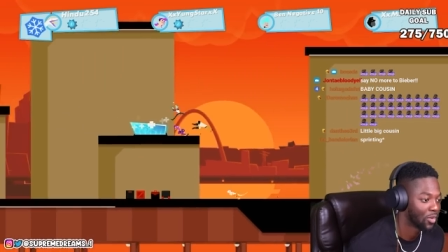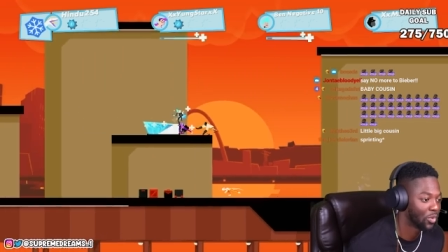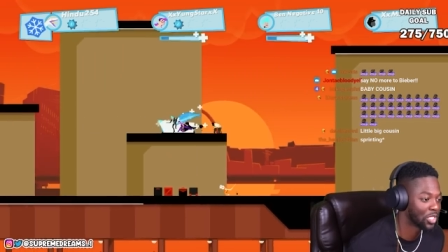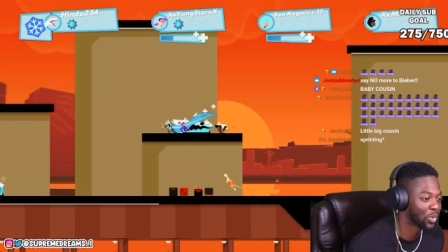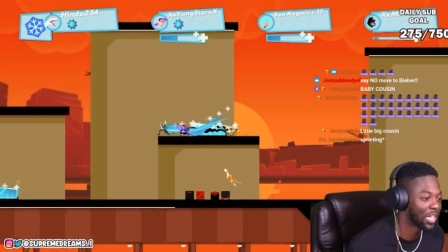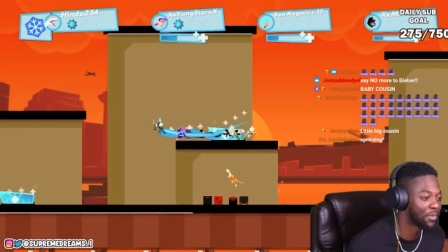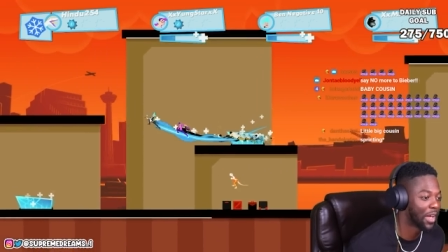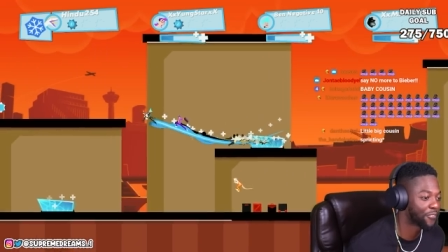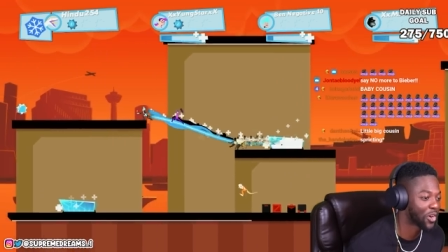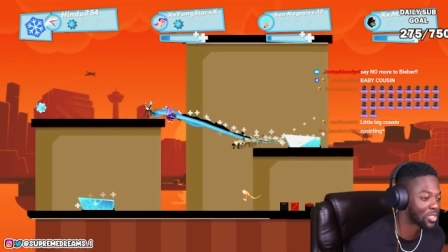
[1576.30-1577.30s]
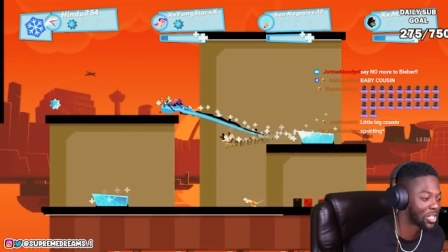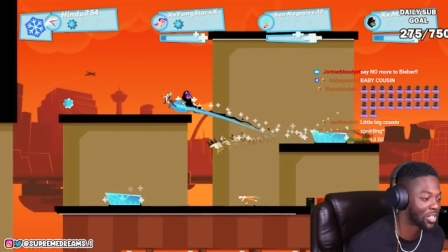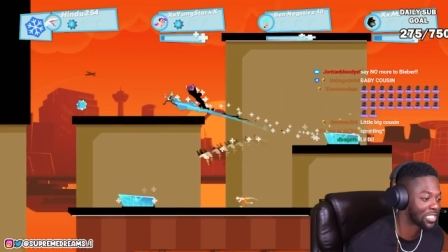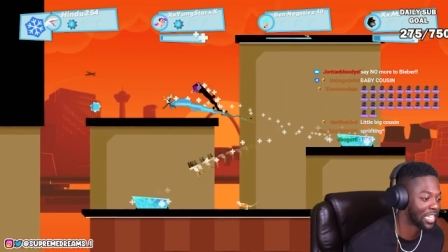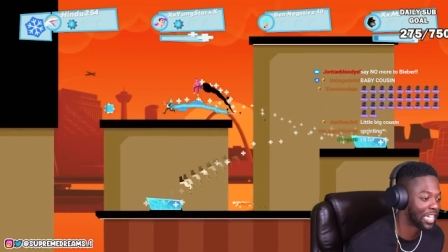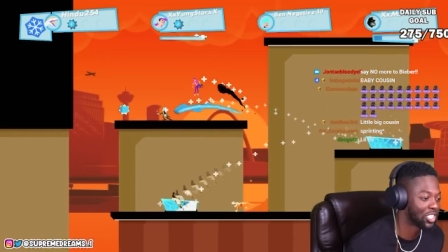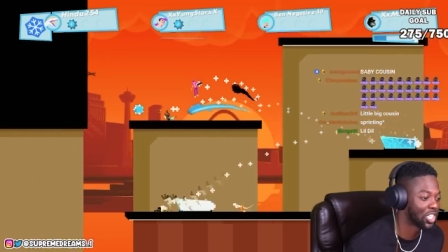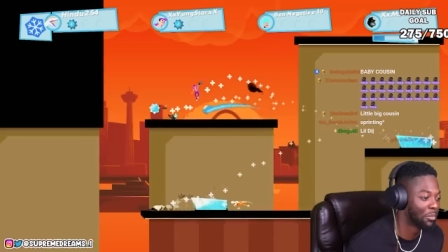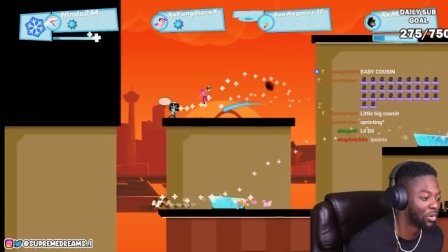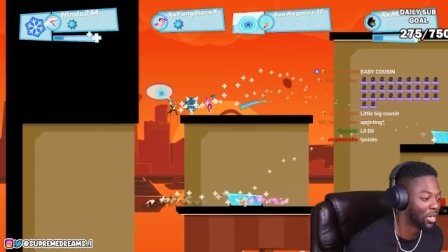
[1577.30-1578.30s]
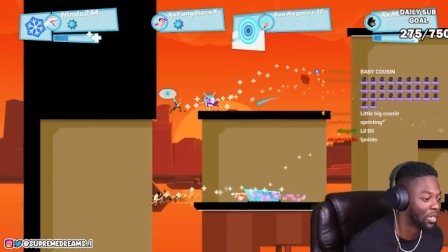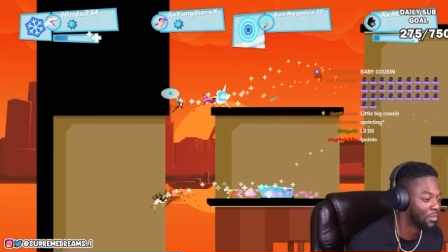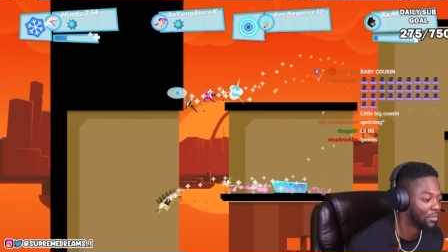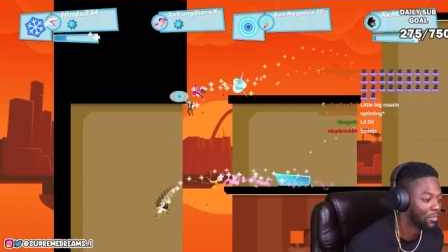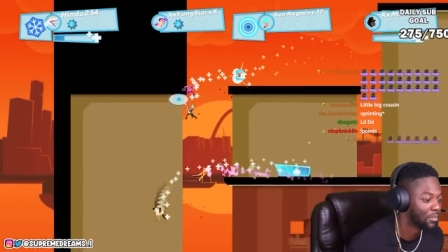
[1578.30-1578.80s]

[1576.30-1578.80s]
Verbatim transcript: Once we give him that first loss, his head jumbled up.